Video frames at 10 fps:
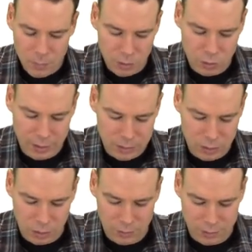So that's
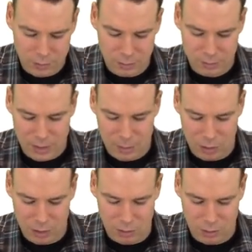all this statement
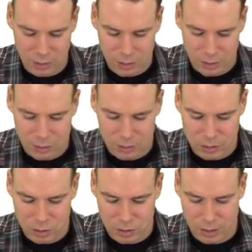here,
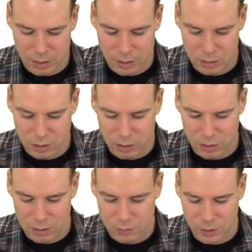such that x to the r
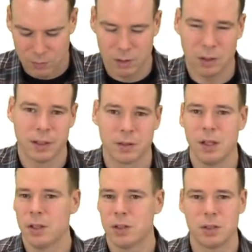is defined for all x.
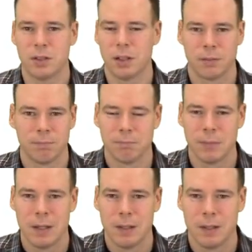It's just saying,
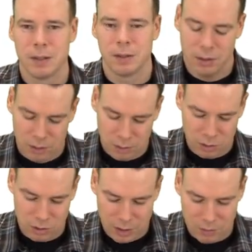you know,
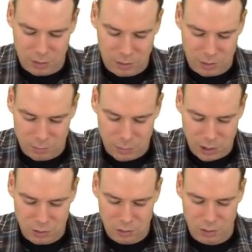just have a look, make
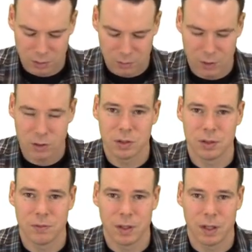sure your function's
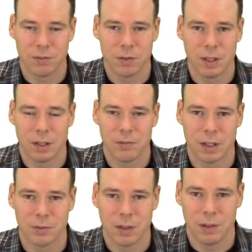defined for negative
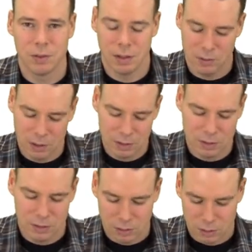x values. If it is,
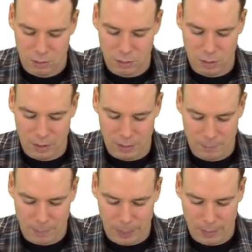okay,
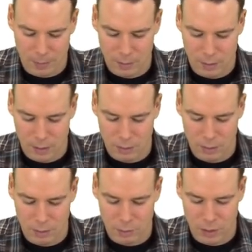then
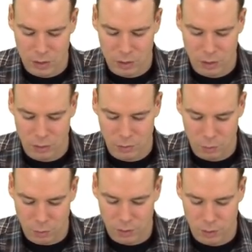the ratio
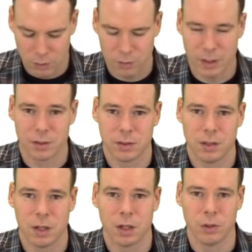1 over x to
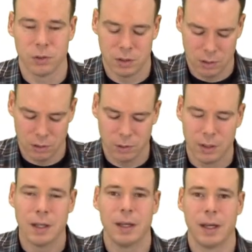the r goes to 0
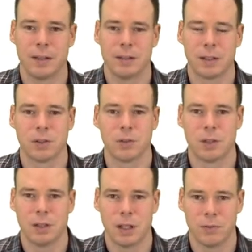as x goes
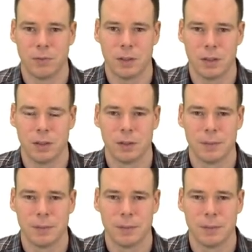to negative infinity.